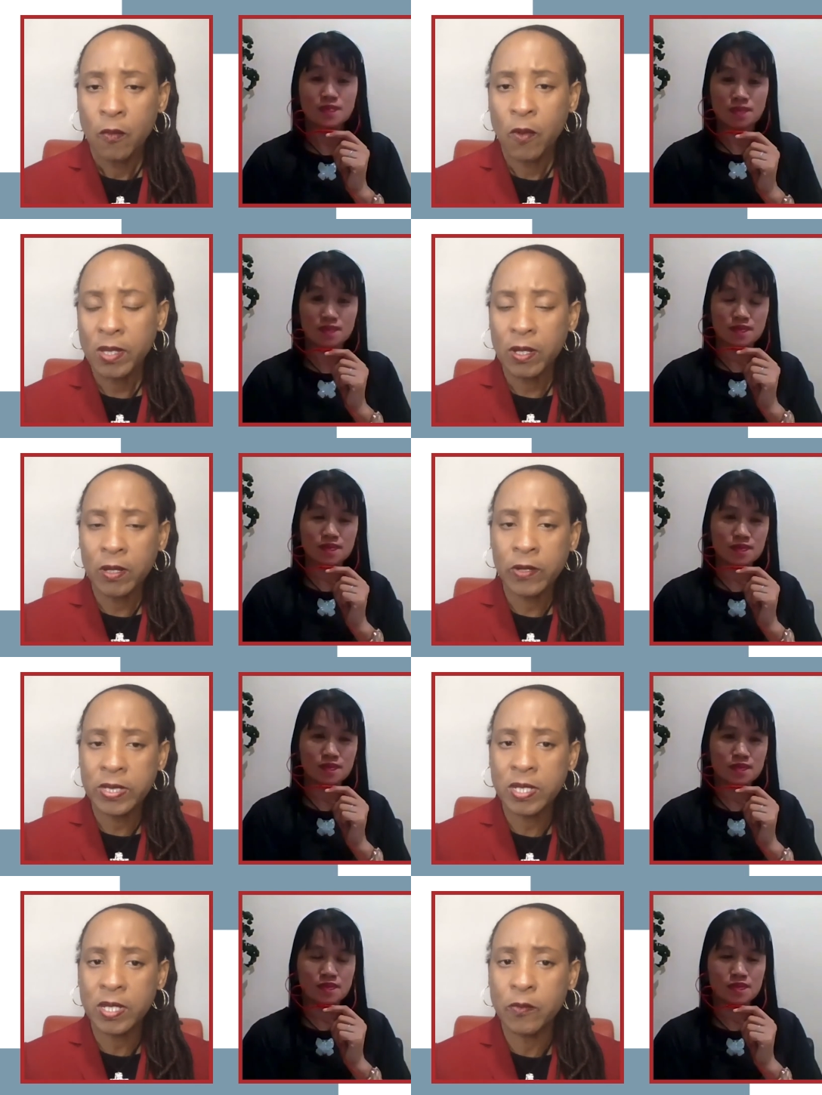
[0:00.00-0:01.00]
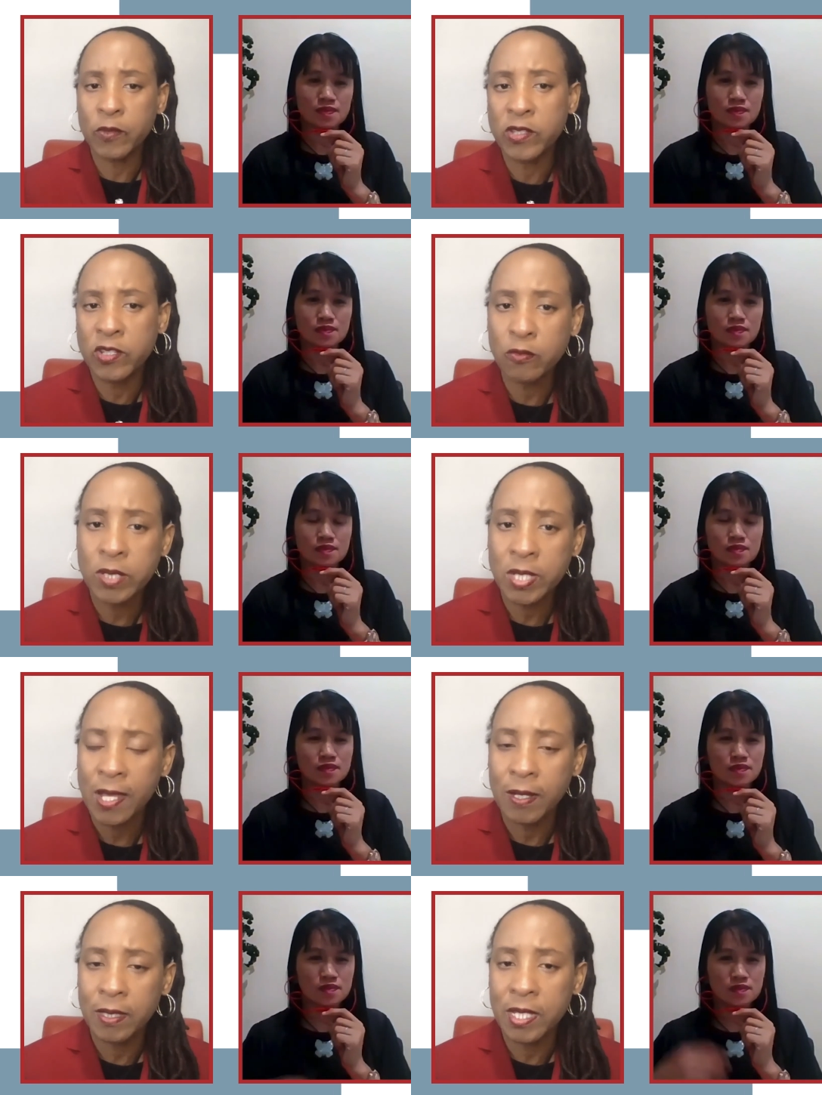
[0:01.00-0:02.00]
Speaker 1: What, Cristine, would you
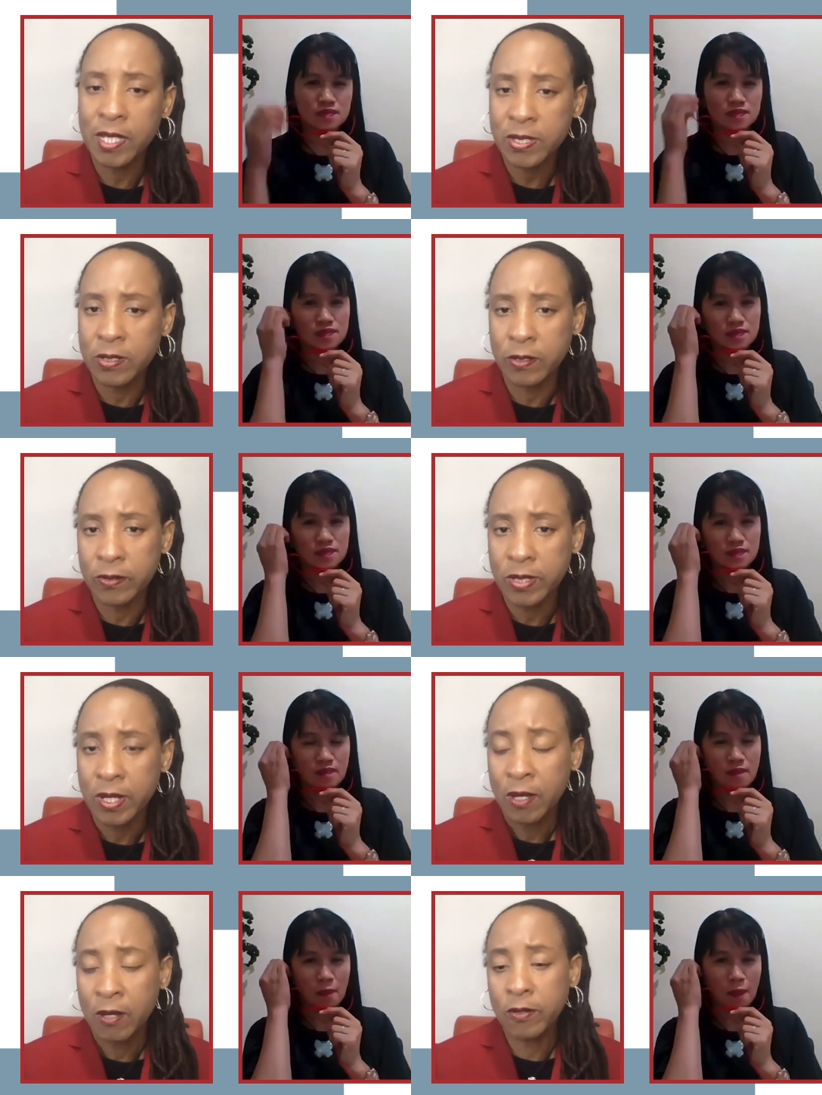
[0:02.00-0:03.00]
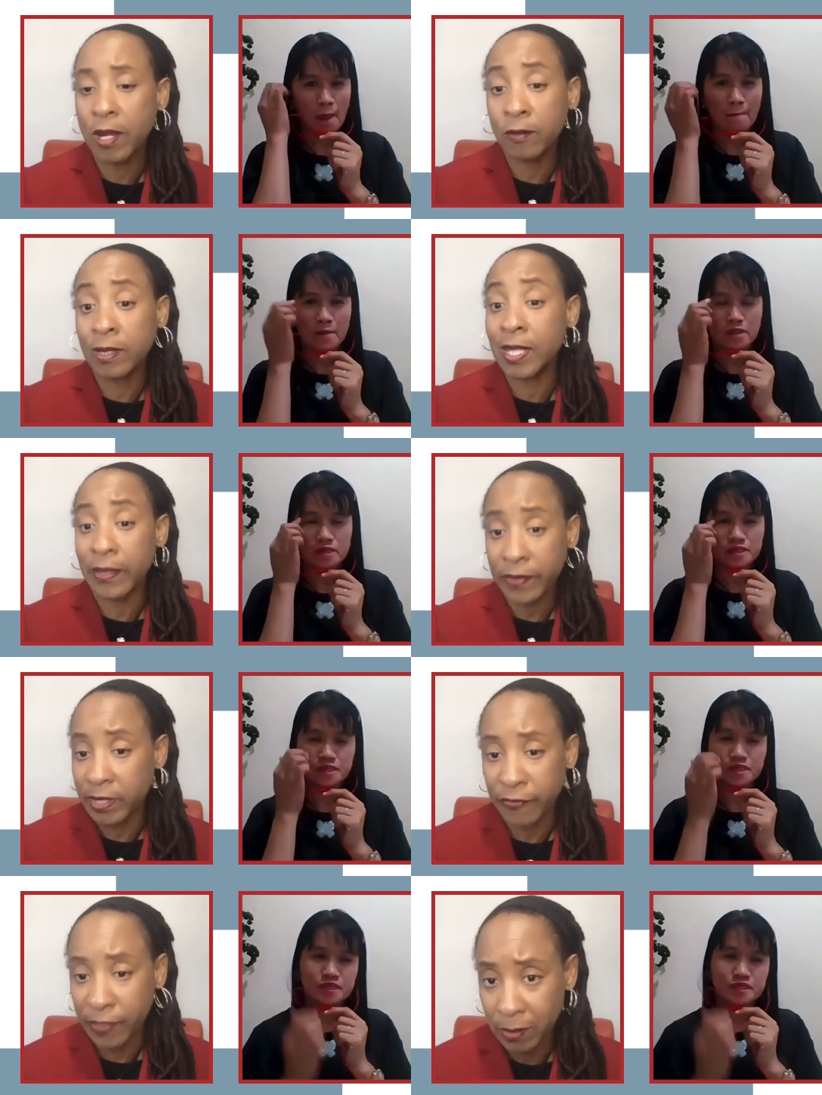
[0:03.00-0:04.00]
tell listeners who don't live in
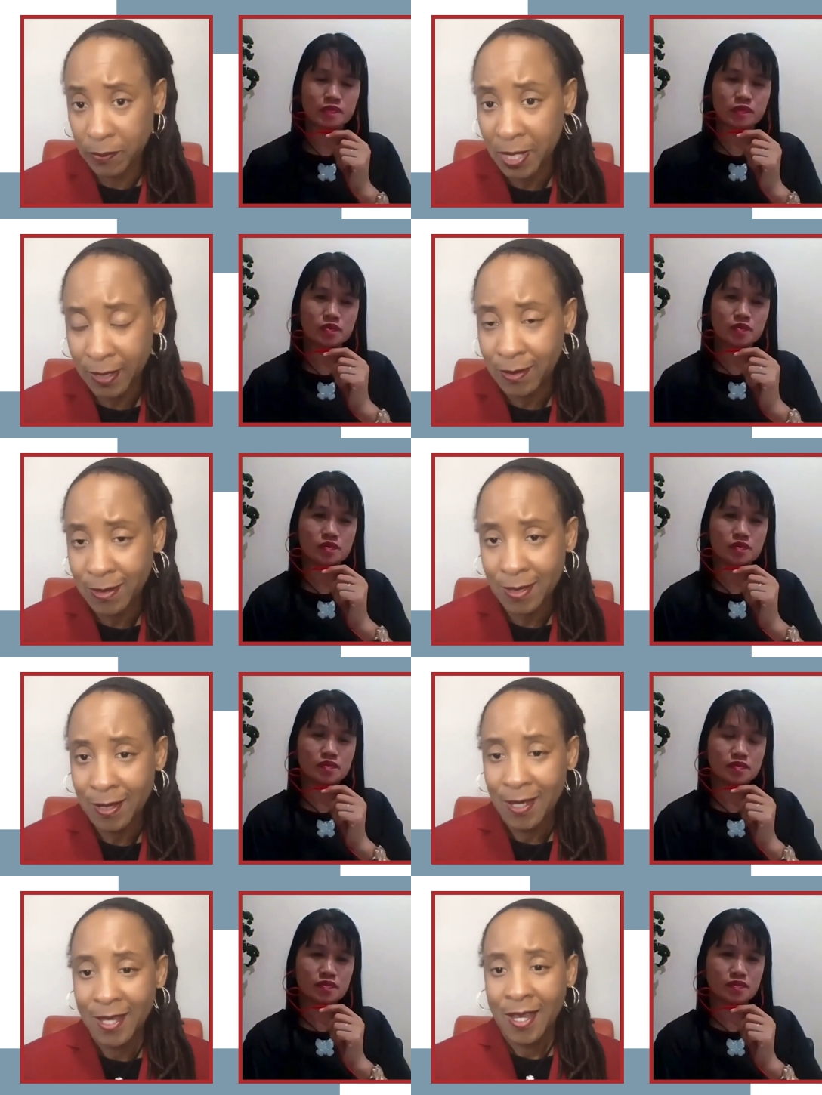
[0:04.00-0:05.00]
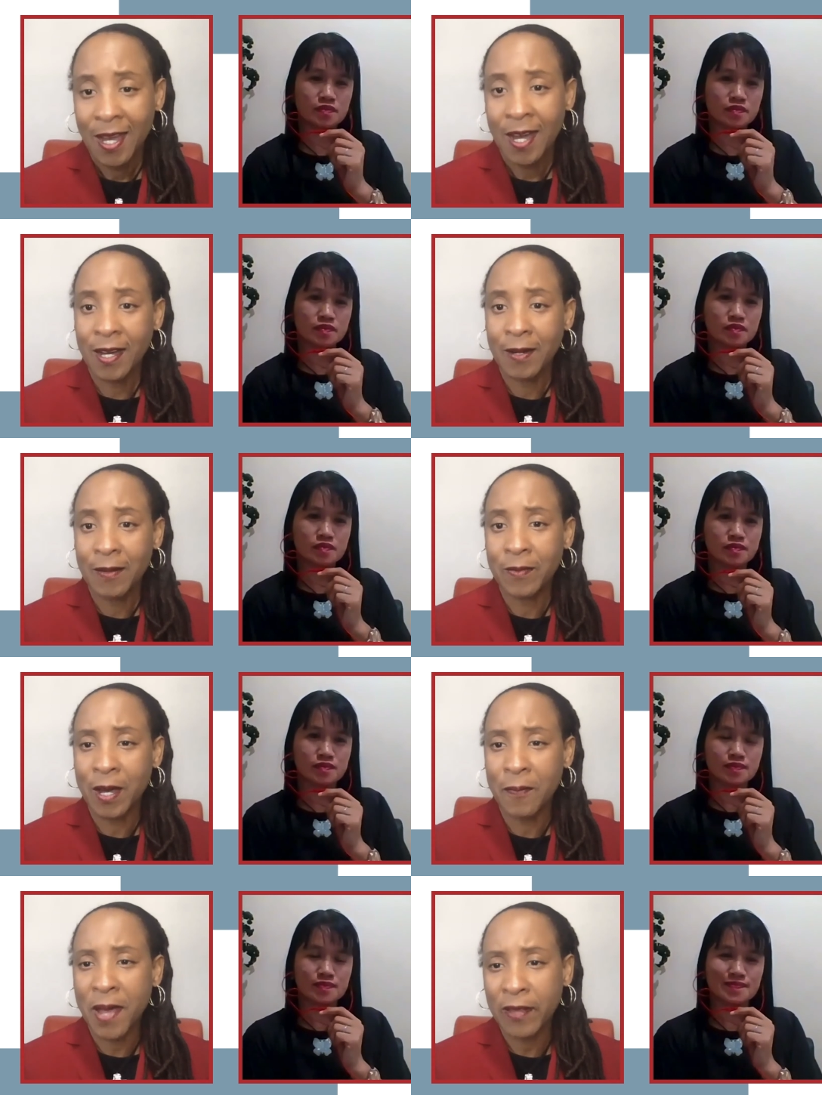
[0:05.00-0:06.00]
the Philippines um,
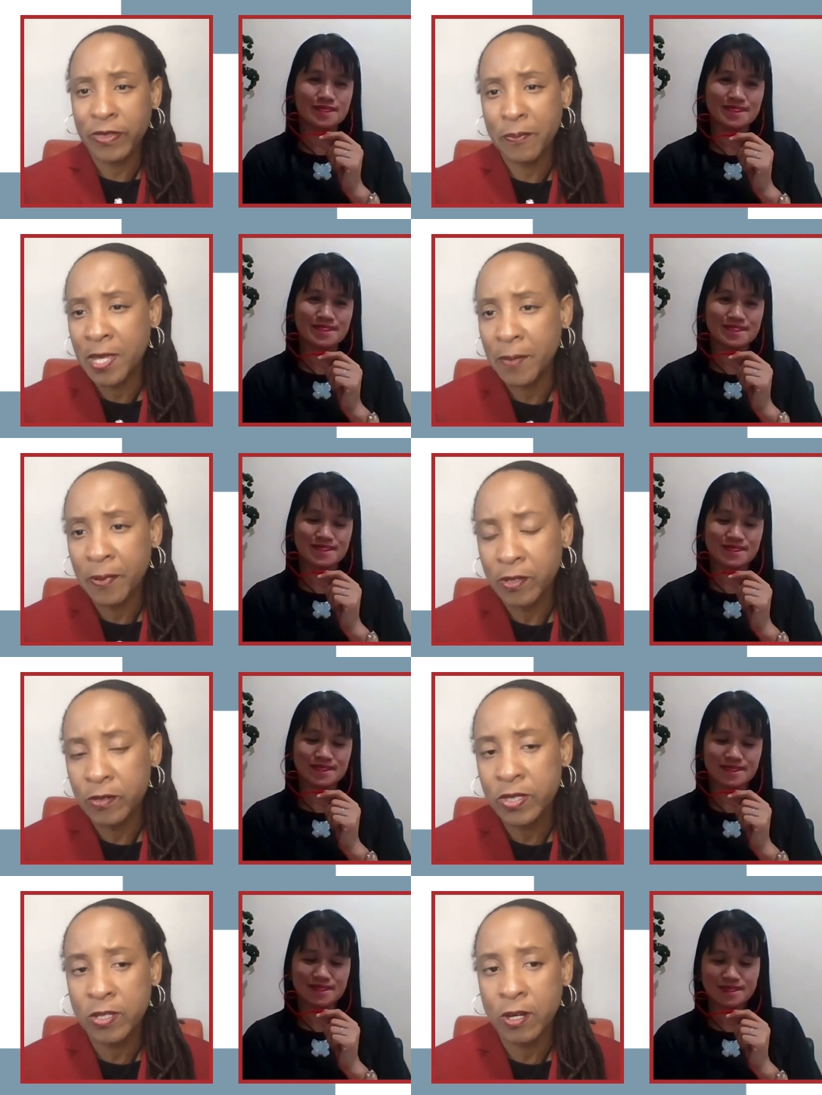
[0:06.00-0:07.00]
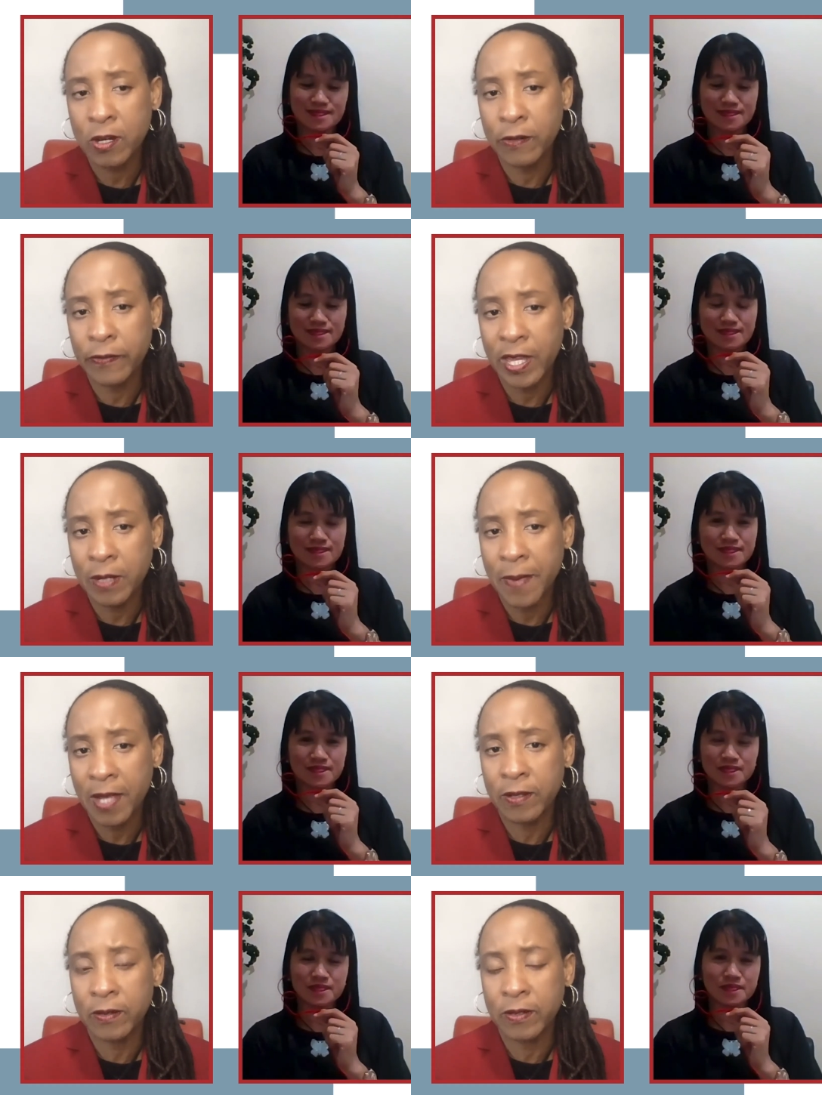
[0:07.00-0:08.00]
about the people you serve and
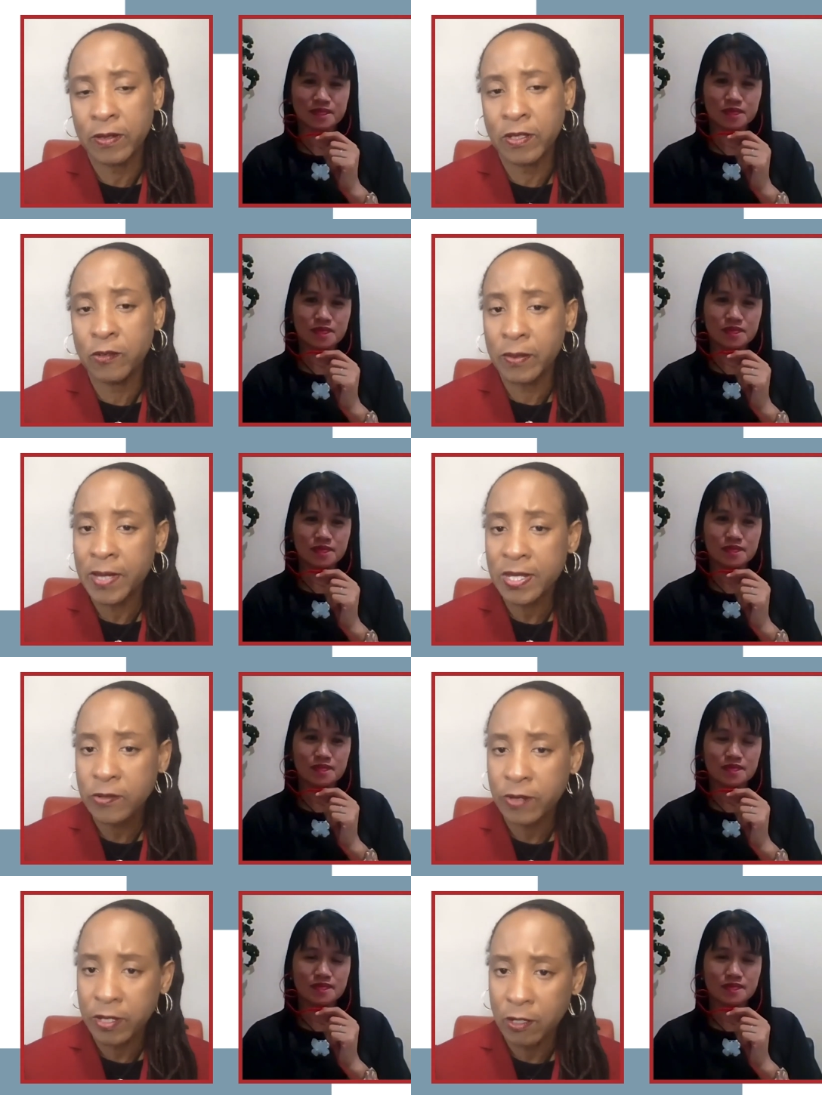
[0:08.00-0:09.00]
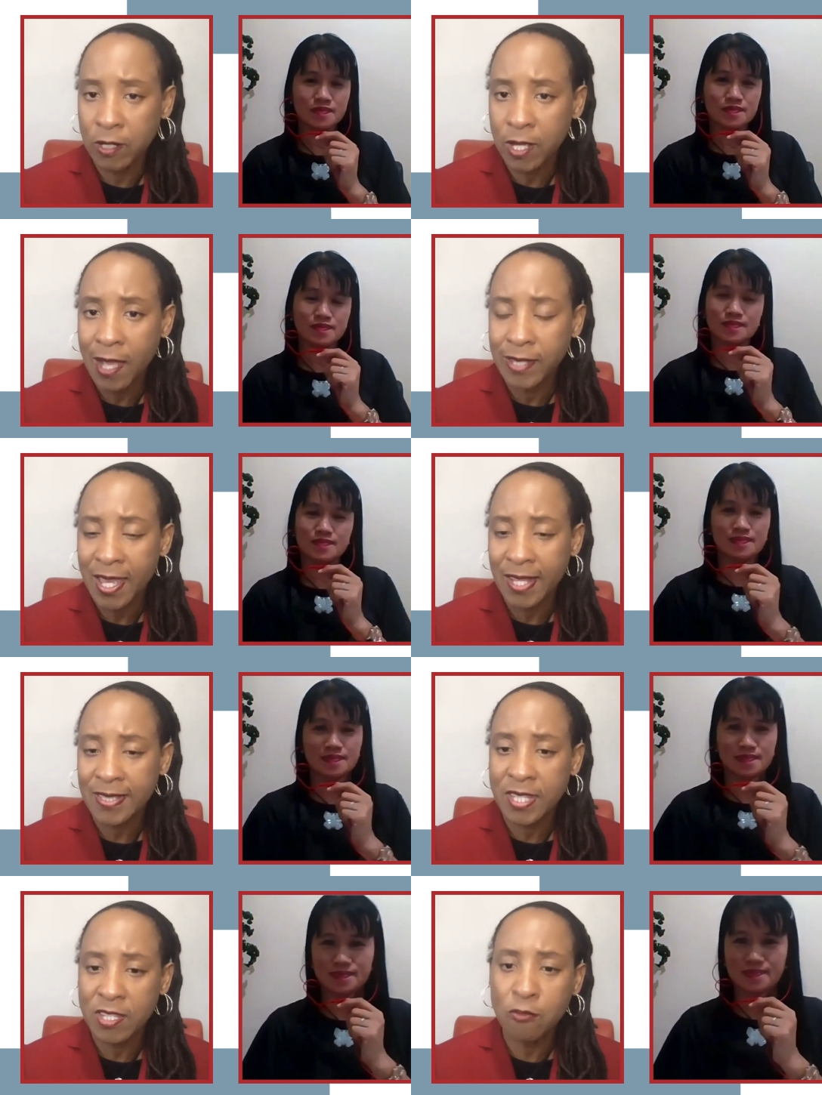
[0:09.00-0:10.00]
about doing ministry in your context
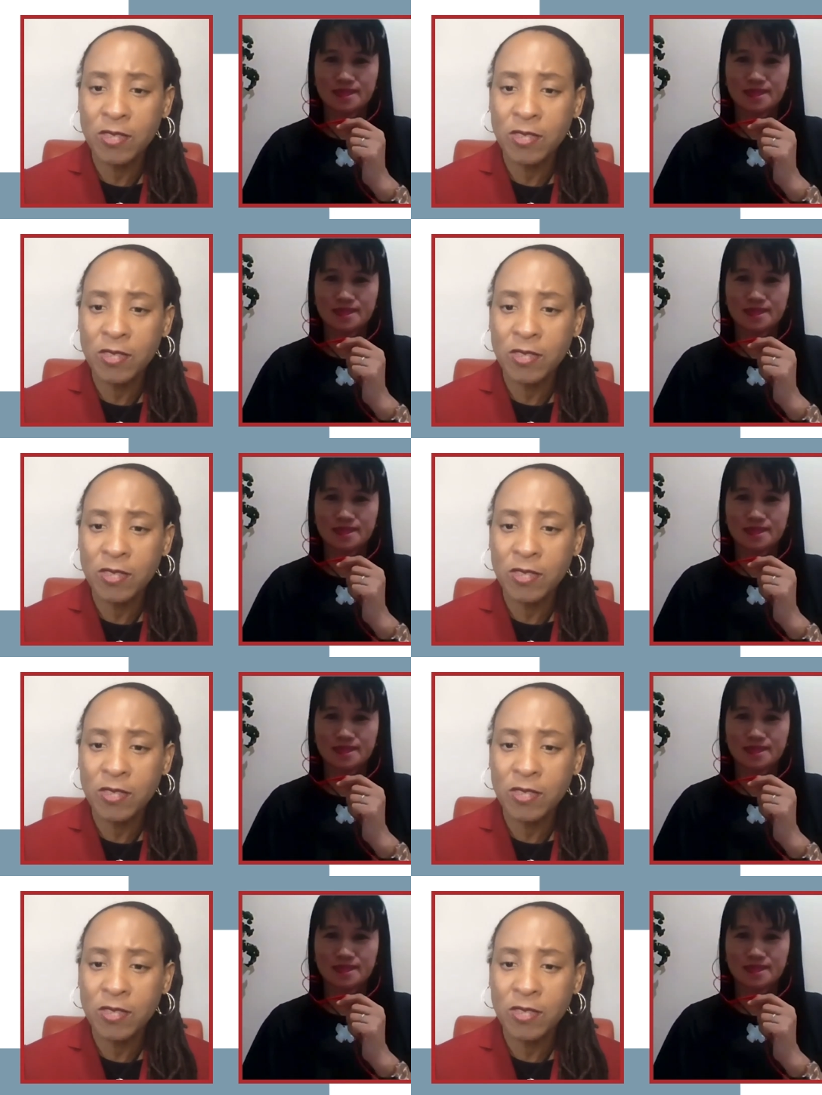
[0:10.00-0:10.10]
that you